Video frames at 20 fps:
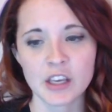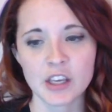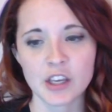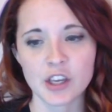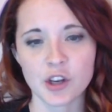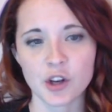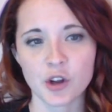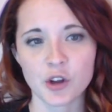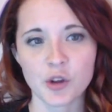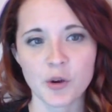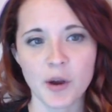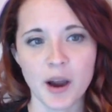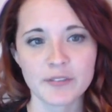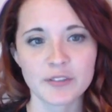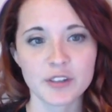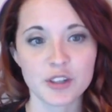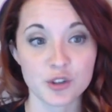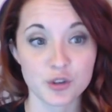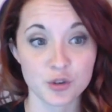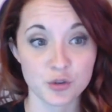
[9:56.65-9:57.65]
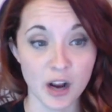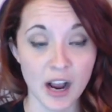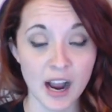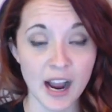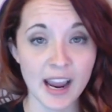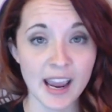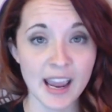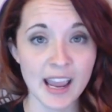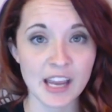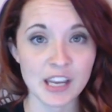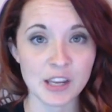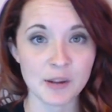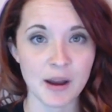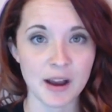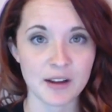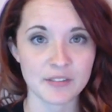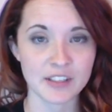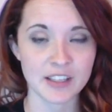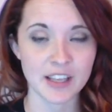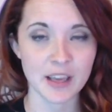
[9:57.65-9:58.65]
you know, you have to try and you
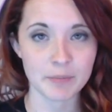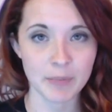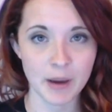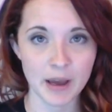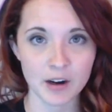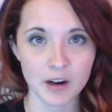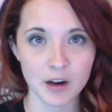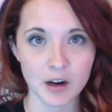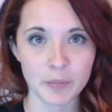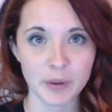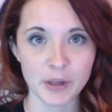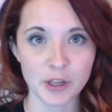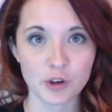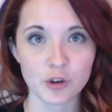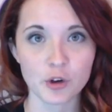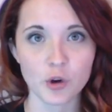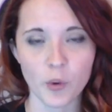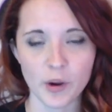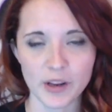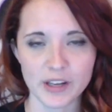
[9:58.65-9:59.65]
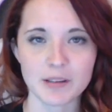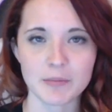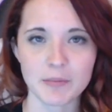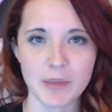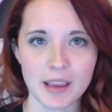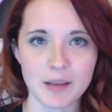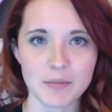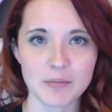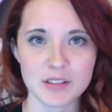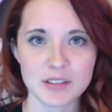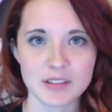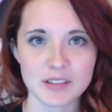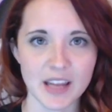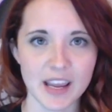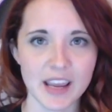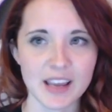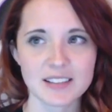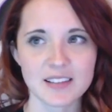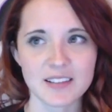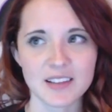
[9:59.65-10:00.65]
have to get better, but you're going to make mistakes.